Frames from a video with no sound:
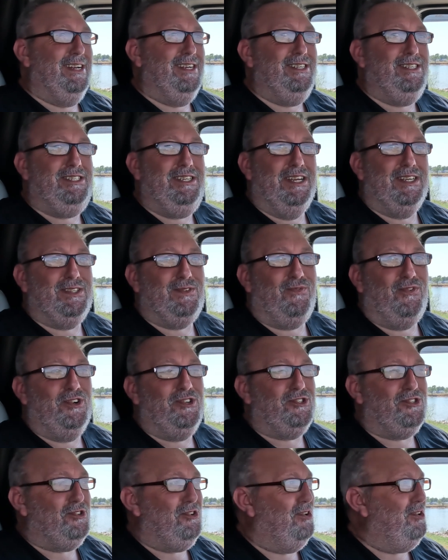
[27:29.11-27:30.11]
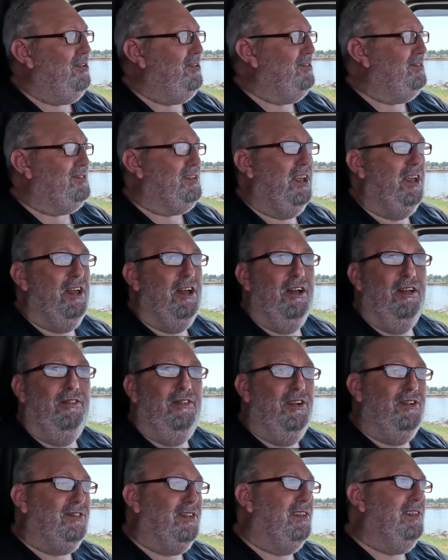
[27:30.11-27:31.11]
Just for starters,
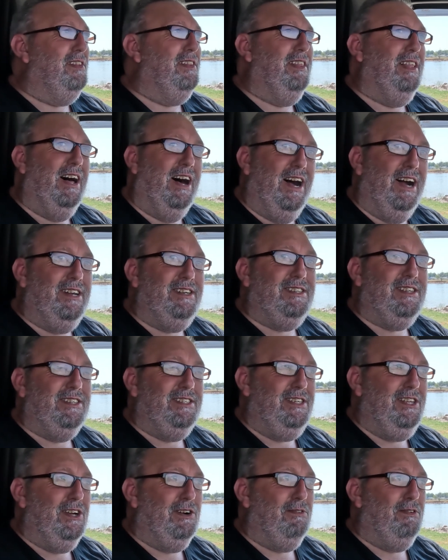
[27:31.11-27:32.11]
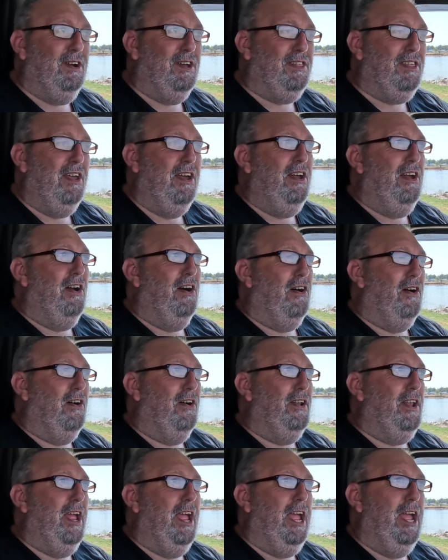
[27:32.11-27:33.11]
there's a lot to deal with
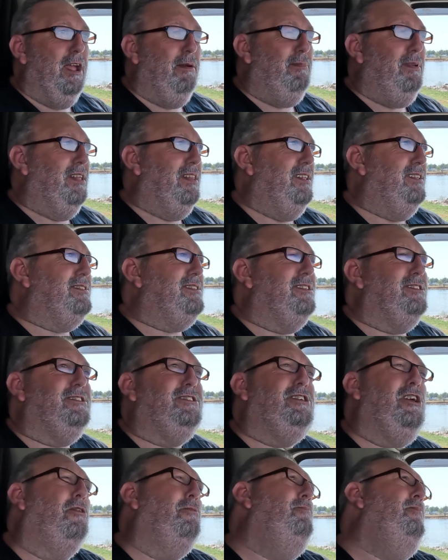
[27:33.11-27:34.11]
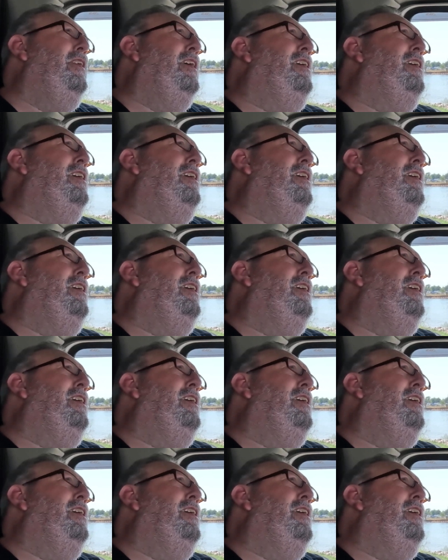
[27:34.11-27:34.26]
on ambulances. So